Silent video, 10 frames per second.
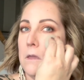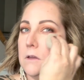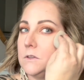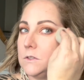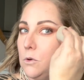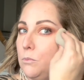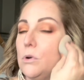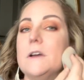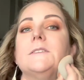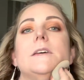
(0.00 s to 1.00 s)
So
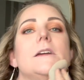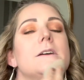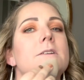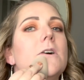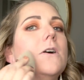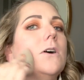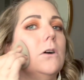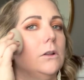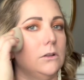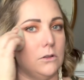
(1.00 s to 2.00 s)
press it in
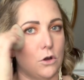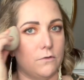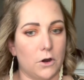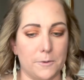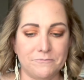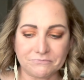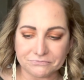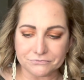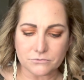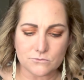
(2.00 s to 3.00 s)
all over.
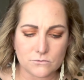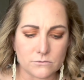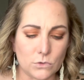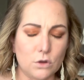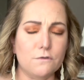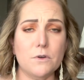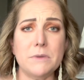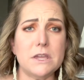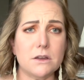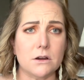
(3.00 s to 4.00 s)
From
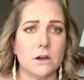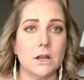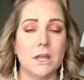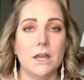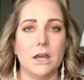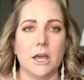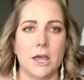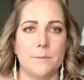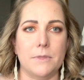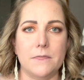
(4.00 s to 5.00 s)
here,
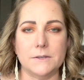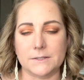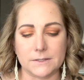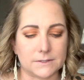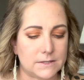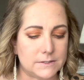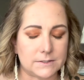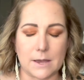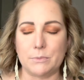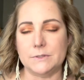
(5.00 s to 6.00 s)
this
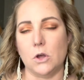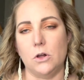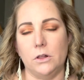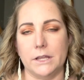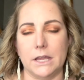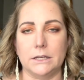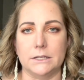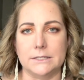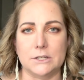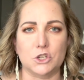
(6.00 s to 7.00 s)
step is all, again,
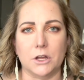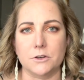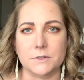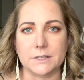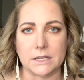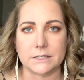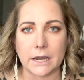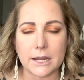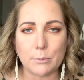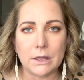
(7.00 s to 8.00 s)
contingent on your skin
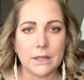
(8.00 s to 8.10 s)
type.